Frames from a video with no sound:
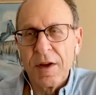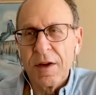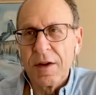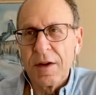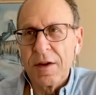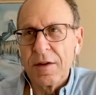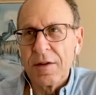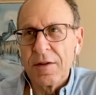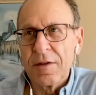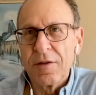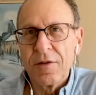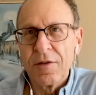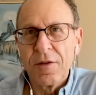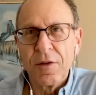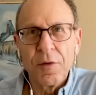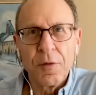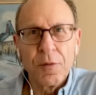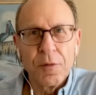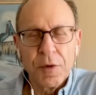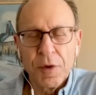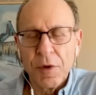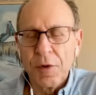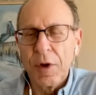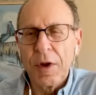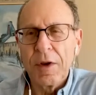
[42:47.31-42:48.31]
And
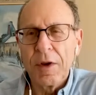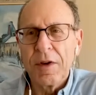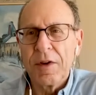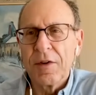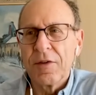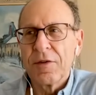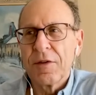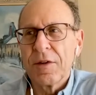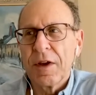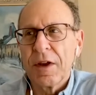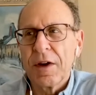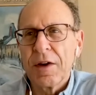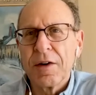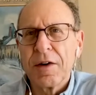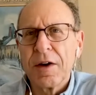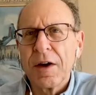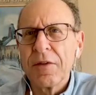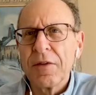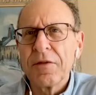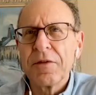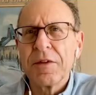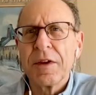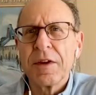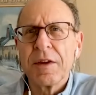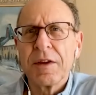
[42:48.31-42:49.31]
so, you know, I just kind of
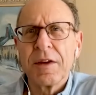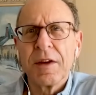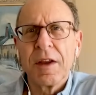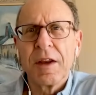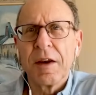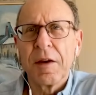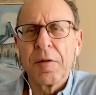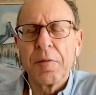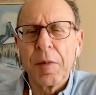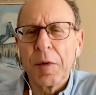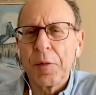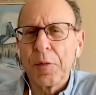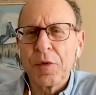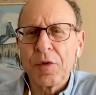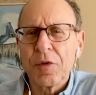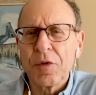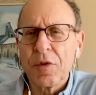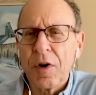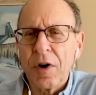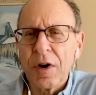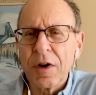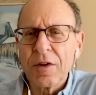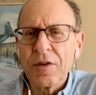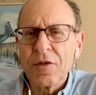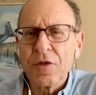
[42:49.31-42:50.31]
left it. And then I remember
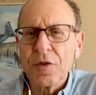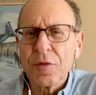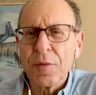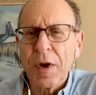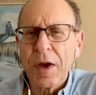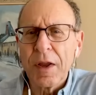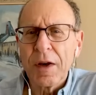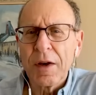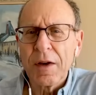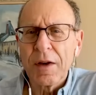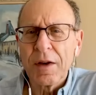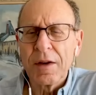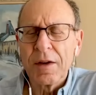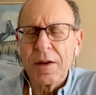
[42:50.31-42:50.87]
talking to you about it.